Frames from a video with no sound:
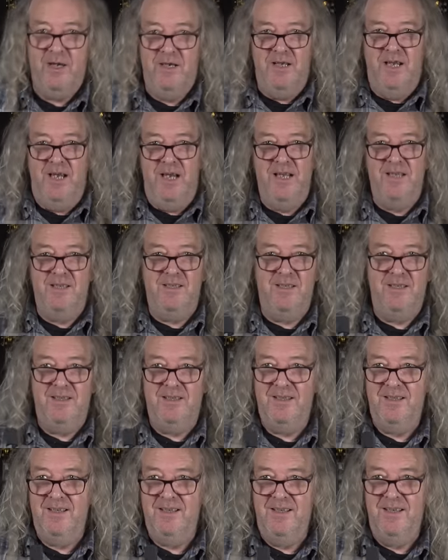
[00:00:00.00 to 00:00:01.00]
of these.
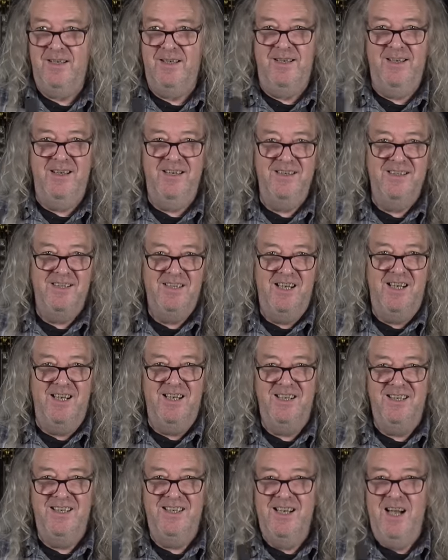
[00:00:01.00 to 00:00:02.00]

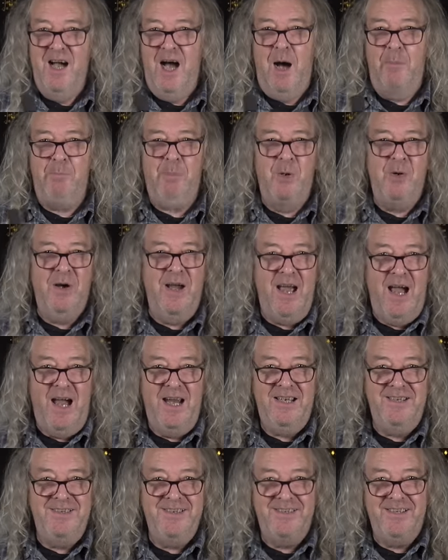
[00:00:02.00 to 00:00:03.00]
I bought it
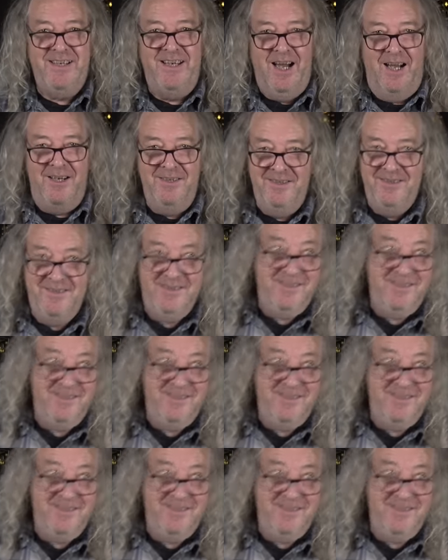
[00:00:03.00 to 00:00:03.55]
ages ago.